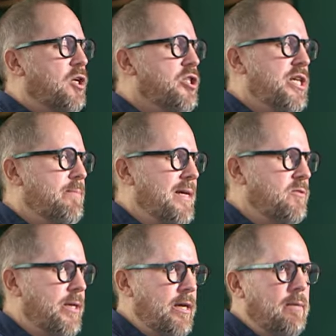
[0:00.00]
know she had passed
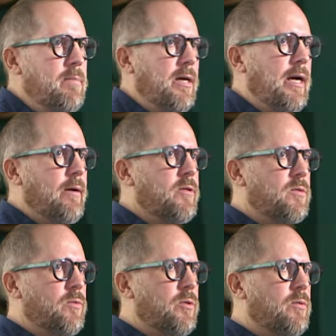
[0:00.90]
away yet, but I
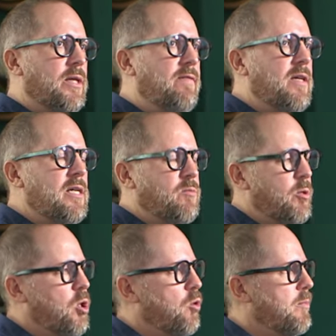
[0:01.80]
was, we were leaving because
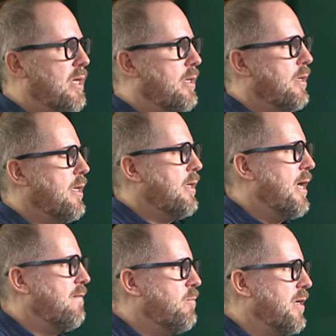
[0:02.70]
we'd go meet and
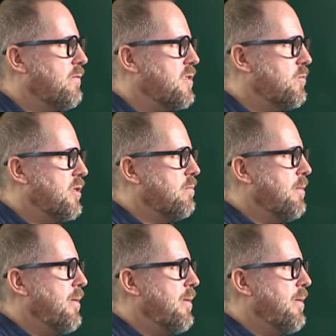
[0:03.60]
have breakfast with my